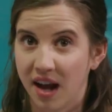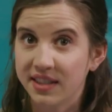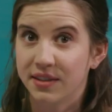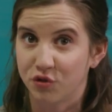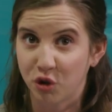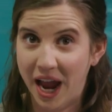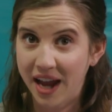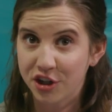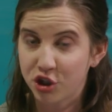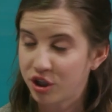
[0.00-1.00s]
lots of
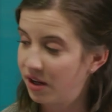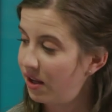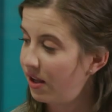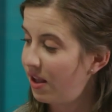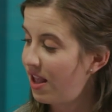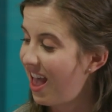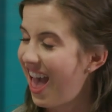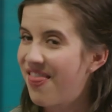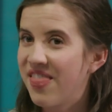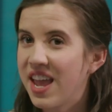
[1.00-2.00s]
trash,
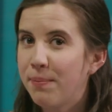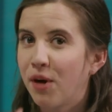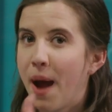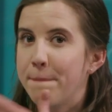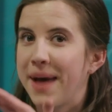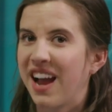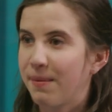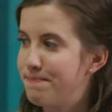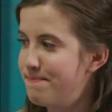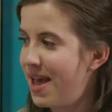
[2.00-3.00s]
and they brought
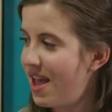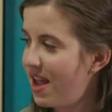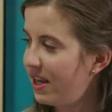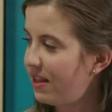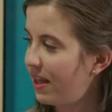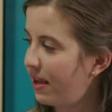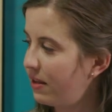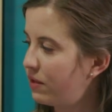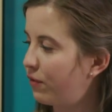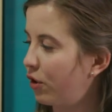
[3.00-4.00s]
back many
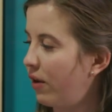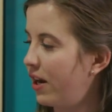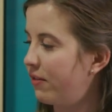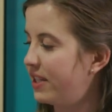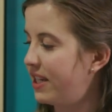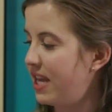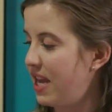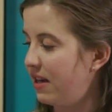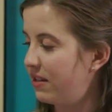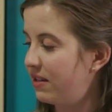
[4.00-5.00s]
things for Gregory to
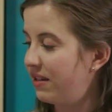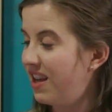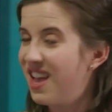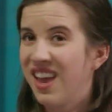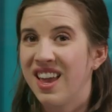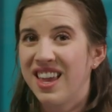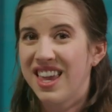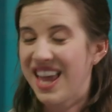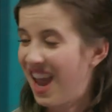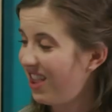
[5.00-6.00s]
eat.
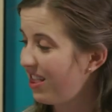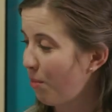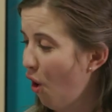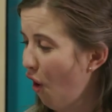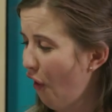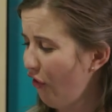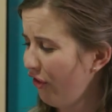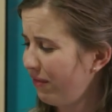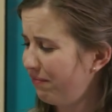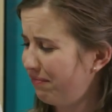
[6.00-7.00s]
He ate them
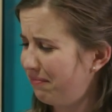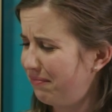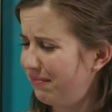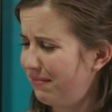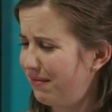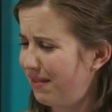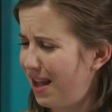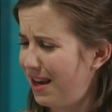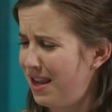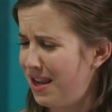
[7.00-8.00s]
all, and
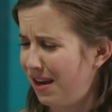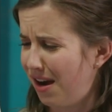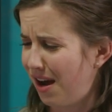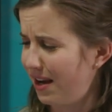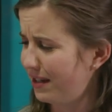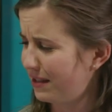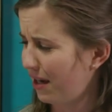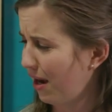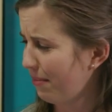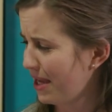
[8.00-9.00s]
then he got a
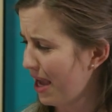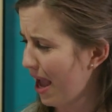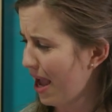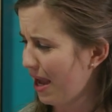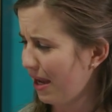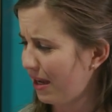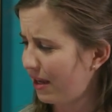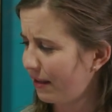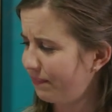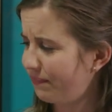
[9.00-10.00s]
tummy
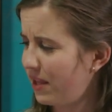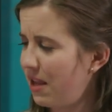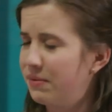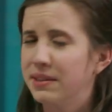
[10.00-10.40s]
ache. He